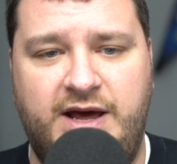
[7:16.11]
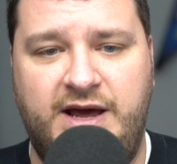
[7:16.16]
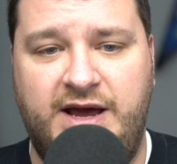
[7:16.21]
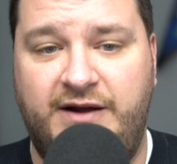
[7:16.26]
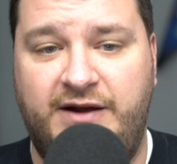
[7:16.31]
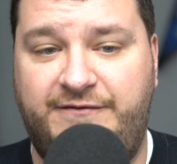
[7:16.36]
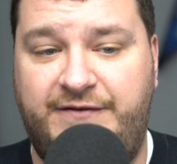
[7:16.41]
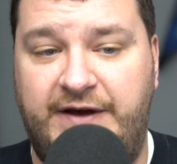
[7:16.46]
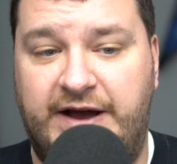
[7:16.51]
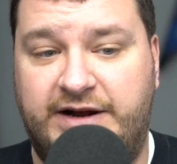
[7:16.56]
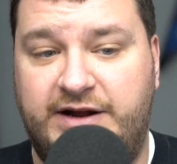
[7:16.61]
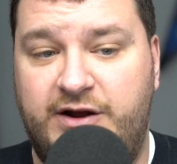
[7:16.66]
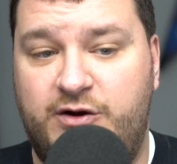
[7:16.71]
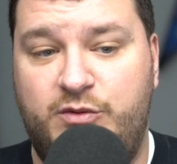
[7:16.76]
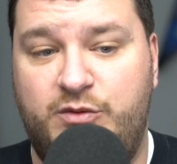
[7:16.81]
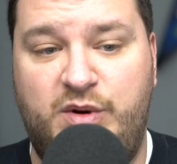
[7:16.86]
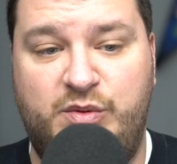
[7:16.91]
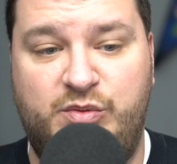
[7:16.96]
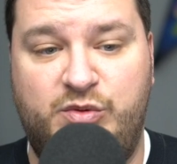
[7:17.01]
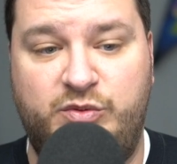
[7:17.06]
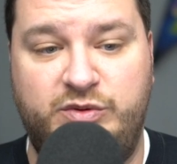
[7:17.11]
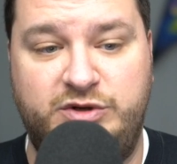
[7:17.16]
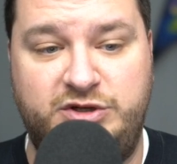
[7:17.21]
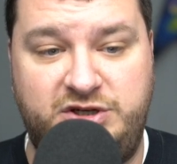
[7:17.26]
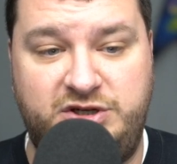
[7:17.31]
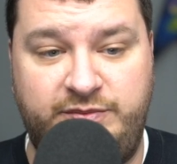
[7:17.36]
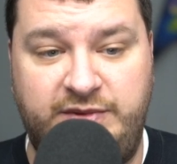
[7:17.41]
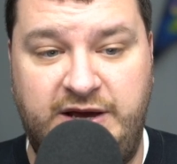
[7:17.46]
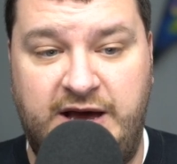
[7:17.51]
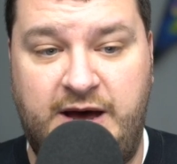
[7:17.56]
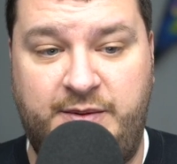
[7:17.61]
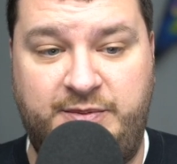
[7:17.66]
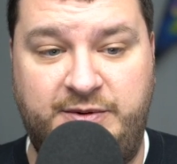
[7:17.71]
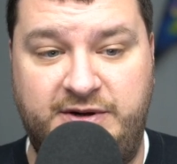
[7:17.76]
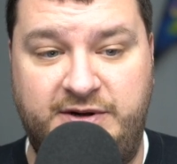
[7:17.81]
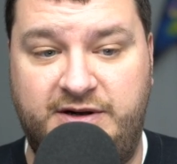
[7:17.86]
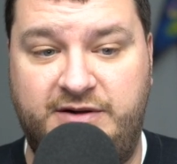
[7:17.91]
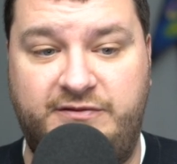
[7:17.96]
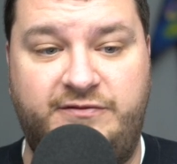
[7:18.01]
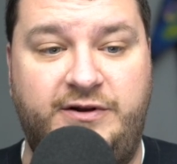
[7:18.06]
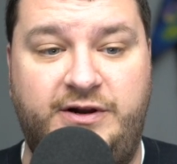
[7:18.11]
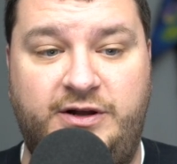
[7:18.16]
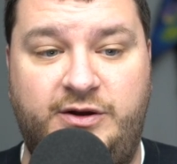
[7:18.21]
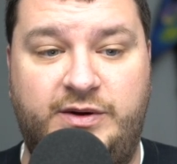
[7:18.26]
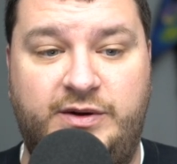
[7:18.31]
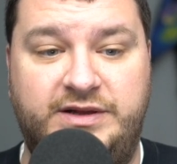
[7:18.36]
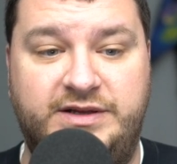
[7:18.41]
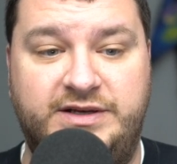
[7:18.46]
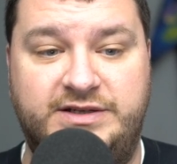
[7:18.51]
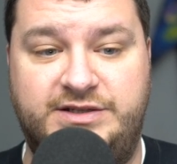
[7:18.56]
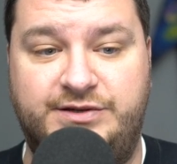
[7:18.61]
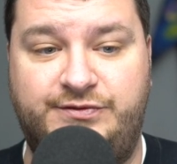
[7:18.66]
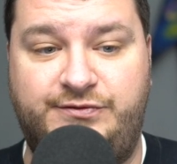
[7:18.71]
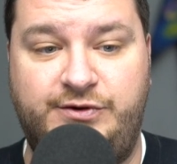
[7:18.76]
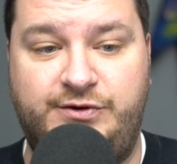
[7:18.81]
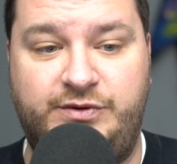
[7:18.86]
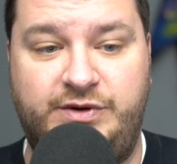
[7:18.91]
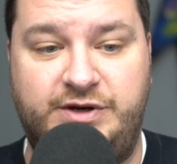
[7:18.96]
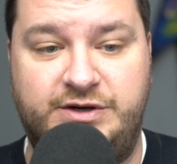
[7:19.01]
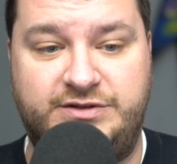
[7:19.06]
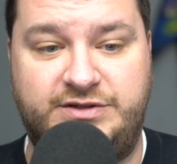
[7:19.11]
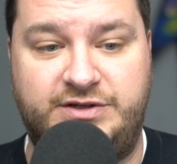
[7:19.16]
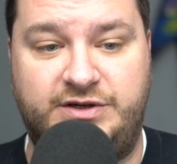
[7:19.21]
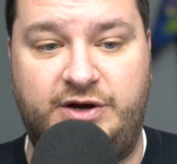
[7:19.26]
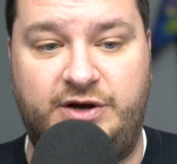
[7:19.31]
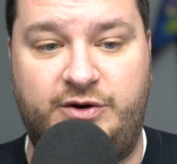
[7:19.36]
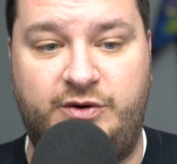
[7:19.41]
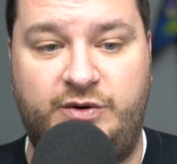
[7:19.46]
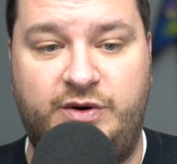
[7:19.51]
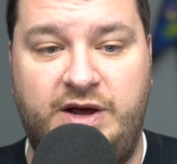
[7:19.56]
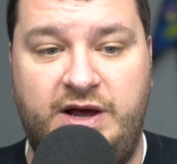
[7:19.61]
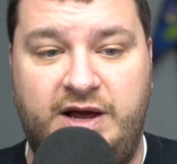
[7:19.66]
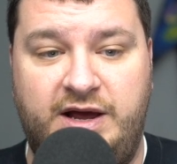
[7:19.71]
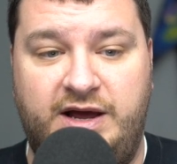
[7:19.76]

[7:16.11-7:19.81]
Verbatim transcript: In fact, I remember when Jimmy Hoppa did a video on this a few years ago,